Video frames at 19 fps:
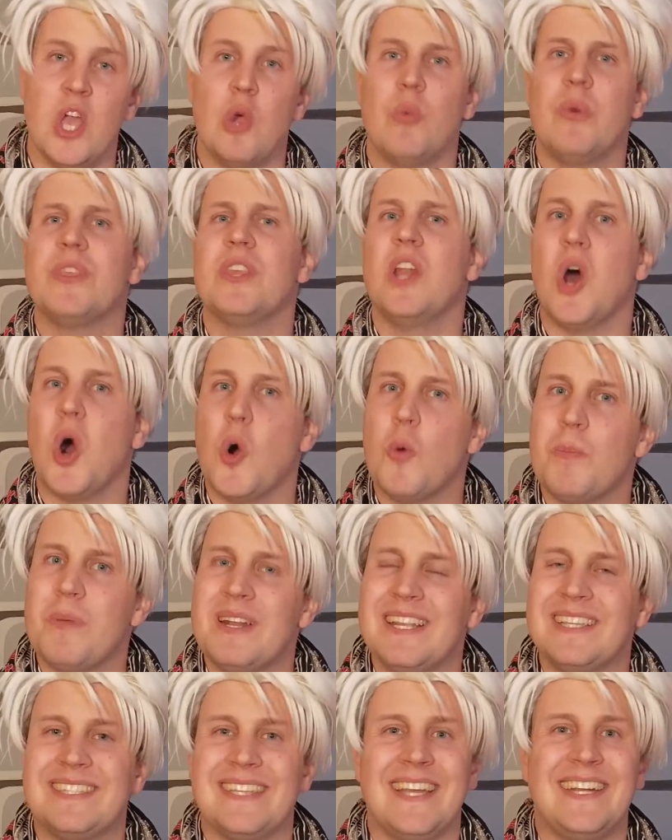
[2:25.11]
with an
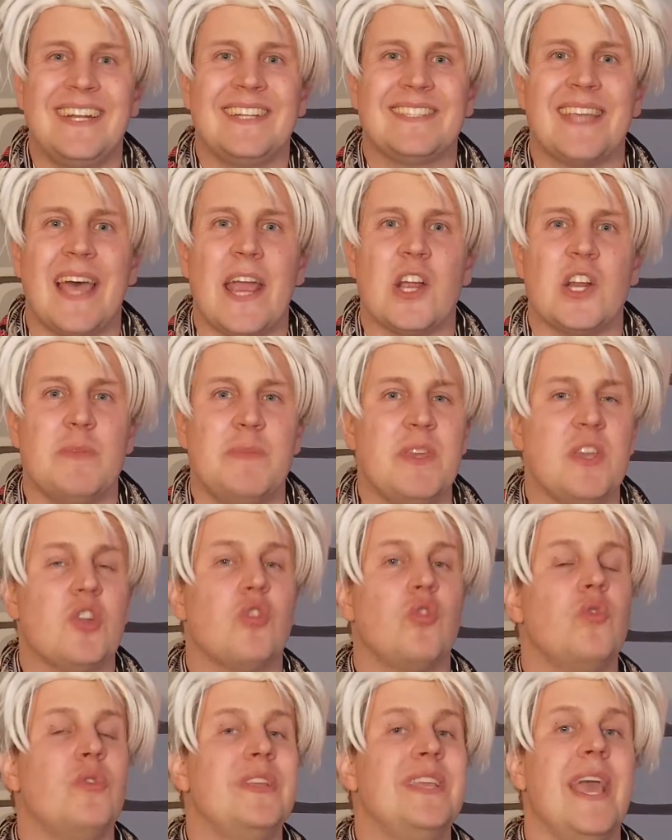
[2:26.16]
openness and a desire to be
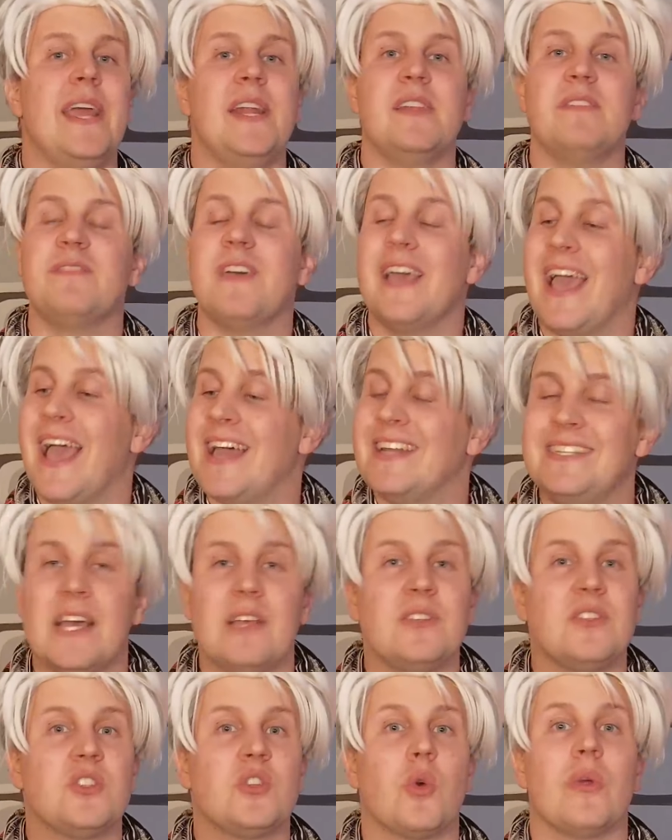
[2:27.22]
creative and
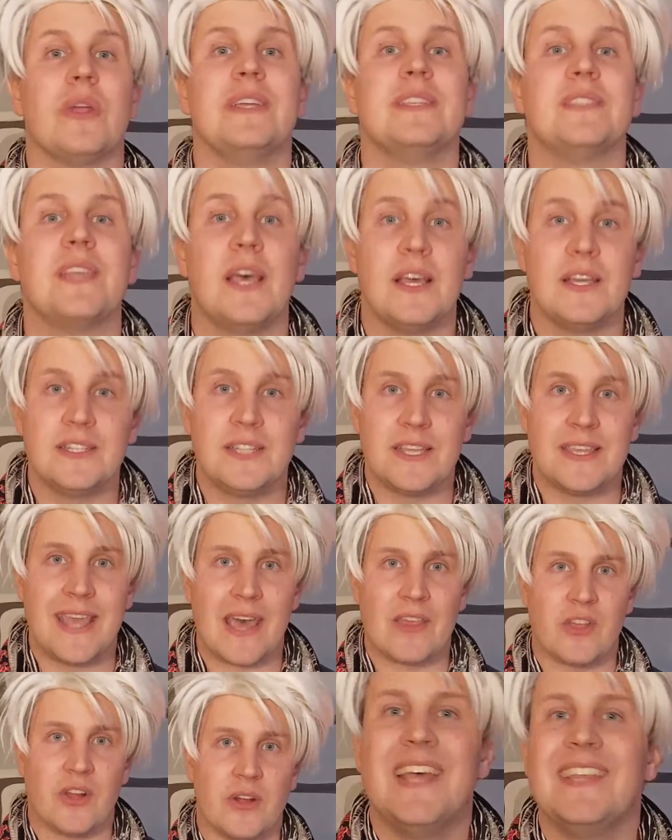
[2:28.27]
tell stories
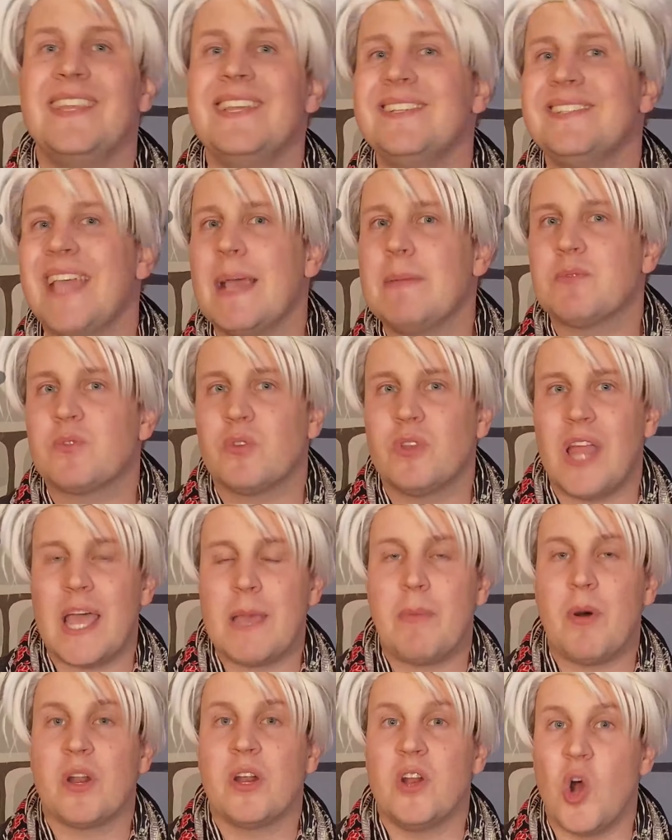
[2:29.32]
together. These games rely
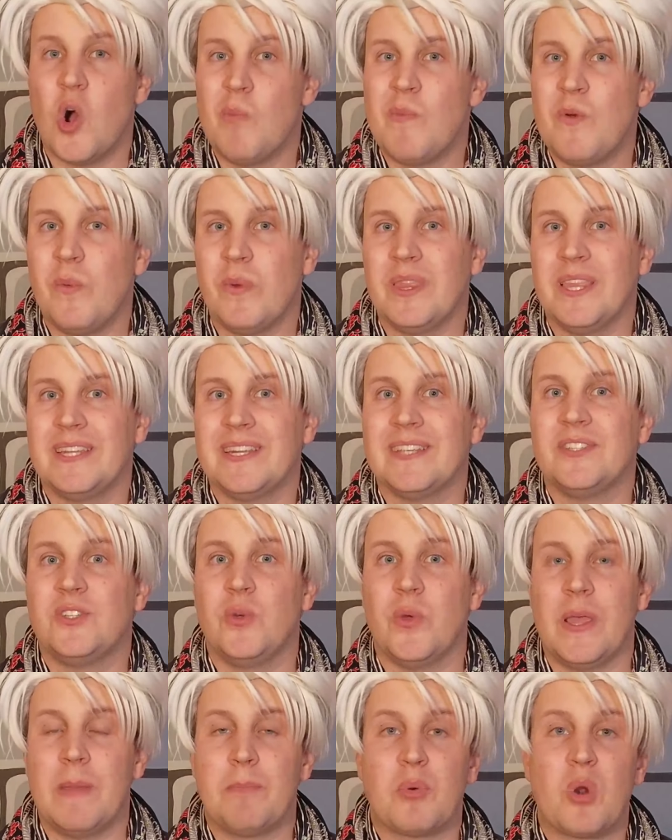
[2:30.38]
upon an open willingness to
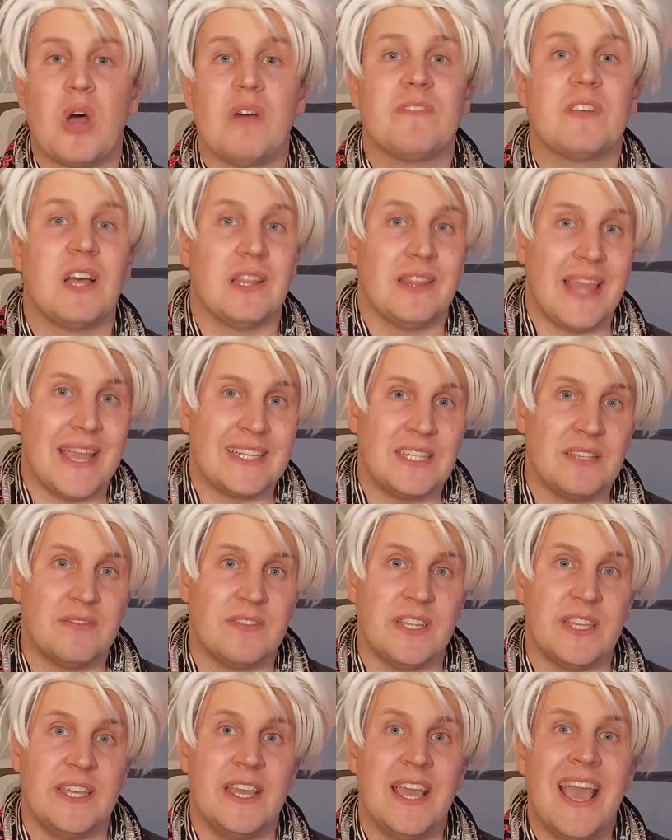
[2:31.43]
improv
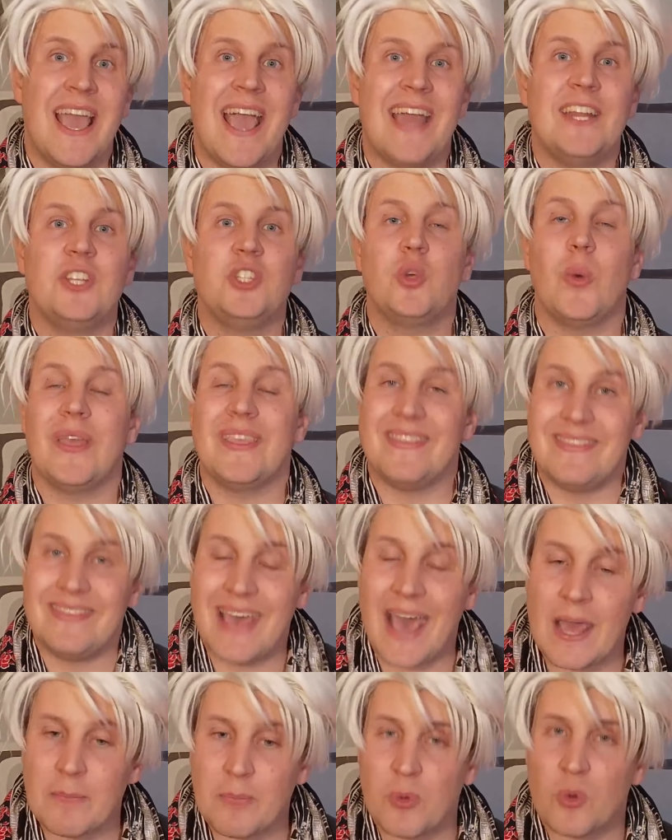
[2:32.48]
collectively and enjoy
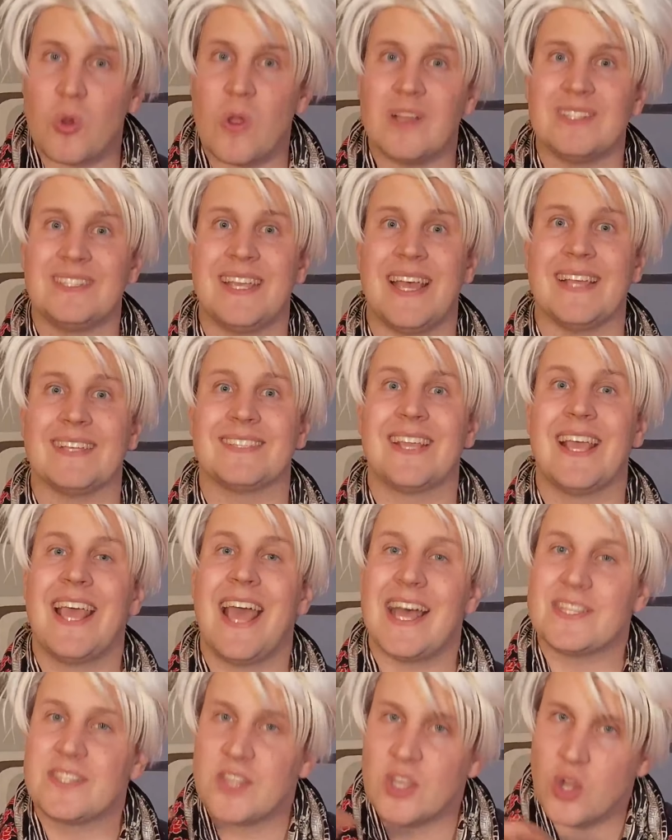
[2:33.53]
that process
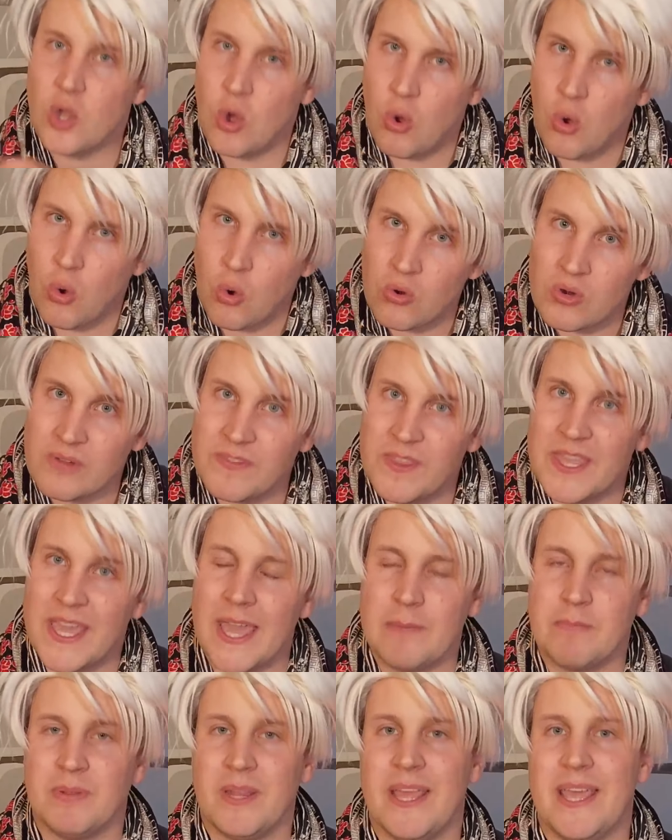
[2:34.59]
as the core of the
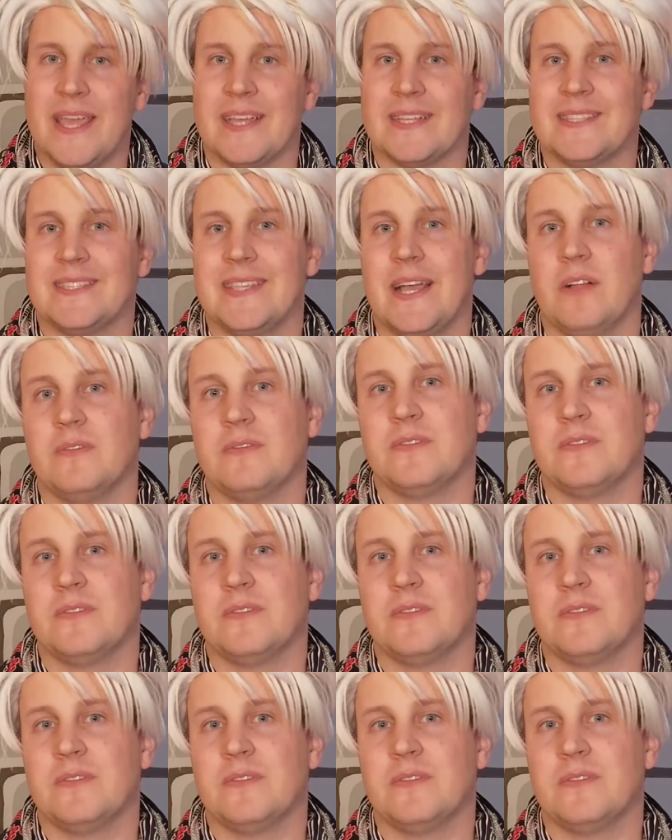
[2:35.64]
game playing itself.